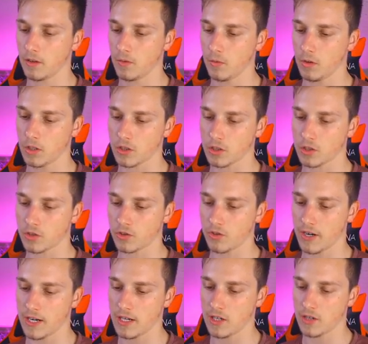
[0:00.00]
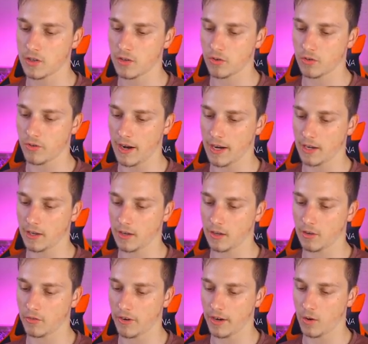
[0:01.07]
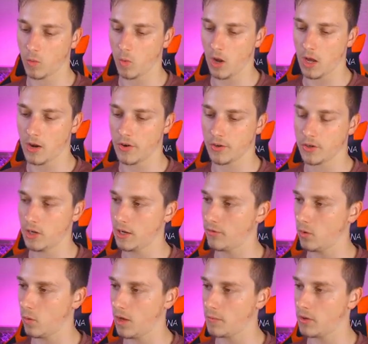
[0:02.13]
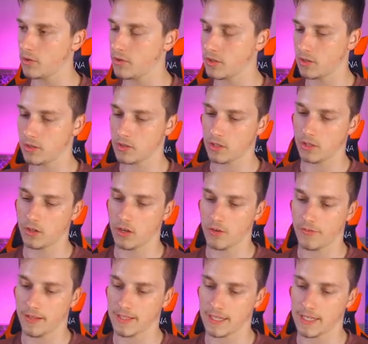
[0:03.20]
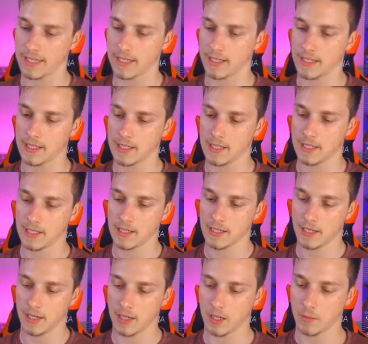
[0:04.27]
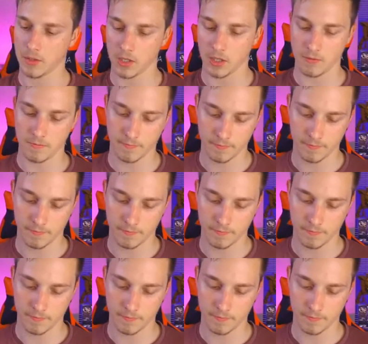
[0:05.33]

What a strange rank. Rank 1, 2 level 1 monsters. I don't know if that's any good. I hope so.